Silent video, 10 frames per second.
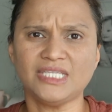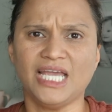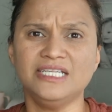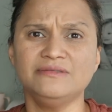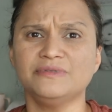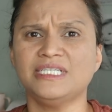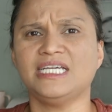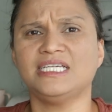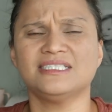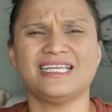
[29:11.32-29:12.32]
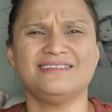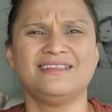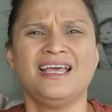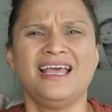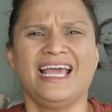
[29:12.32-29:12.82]
and release,
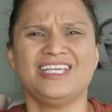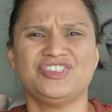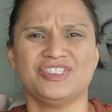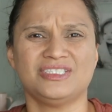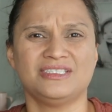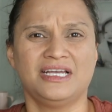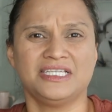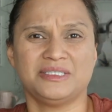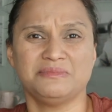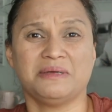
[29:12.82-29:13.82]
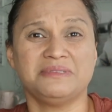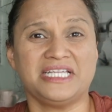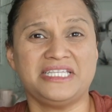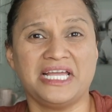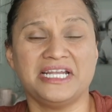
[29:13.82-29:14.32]
and it's just sometimes
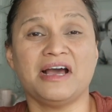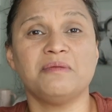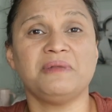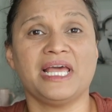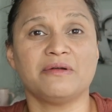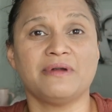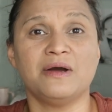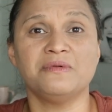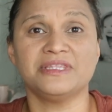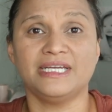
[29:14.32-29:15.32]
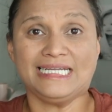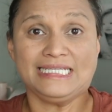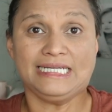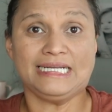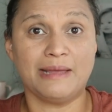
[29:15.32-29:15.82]
I take it out, play around with it,
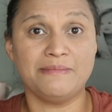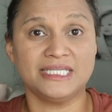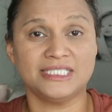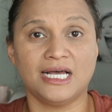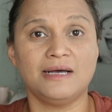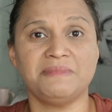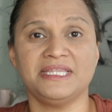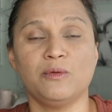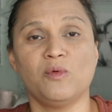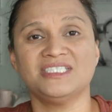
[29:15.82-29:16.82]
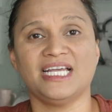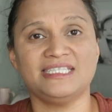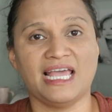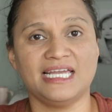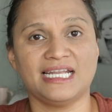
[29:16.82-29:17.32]
and then I mess up, and then once I
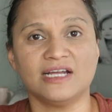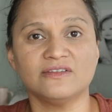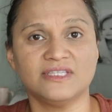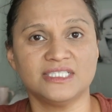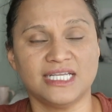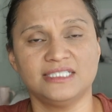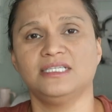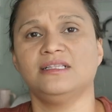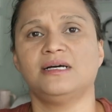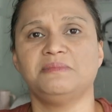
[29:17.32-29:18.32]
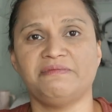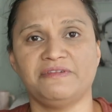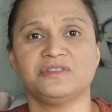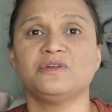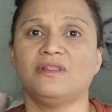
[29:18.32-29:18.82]
take it out of the Scentsy Club, if
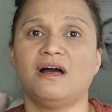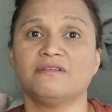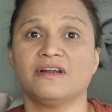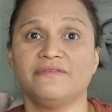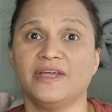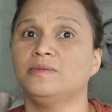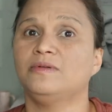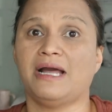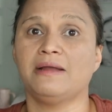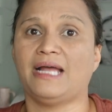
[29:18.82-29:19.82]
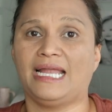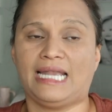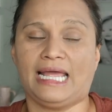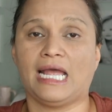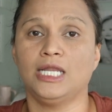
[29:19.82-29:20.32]
it's no longer available, I, I
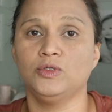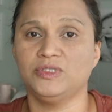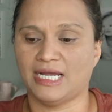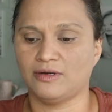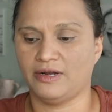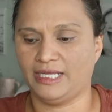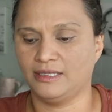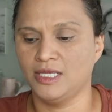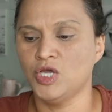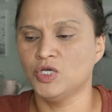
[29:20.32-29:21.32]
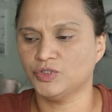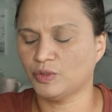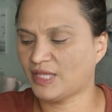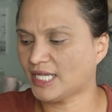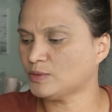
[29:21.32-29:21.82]
like I lose out on it.
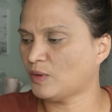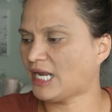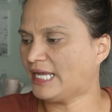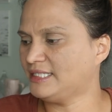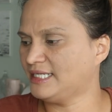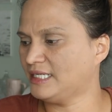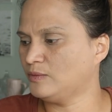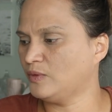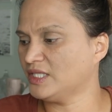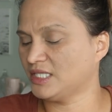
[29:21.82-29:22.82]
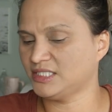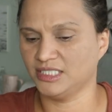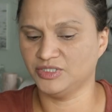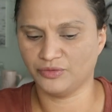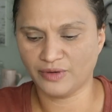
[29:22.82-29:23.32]
So that's what I did with the
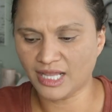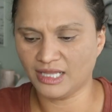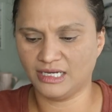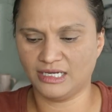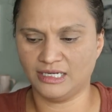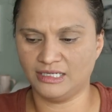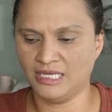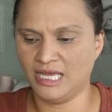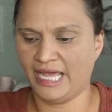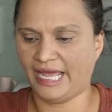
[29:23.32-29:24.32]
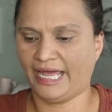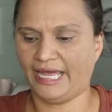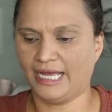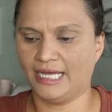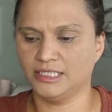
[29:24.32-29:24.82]
Cinderella
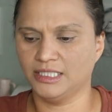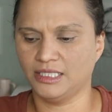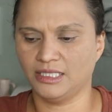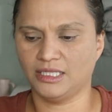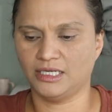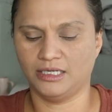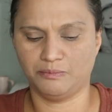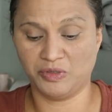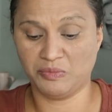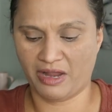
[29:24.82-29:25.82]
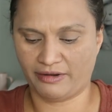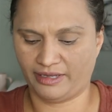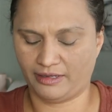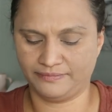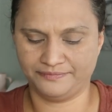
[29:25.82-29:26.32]
and the
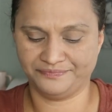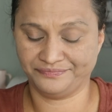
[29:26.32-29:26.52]
Plumeria.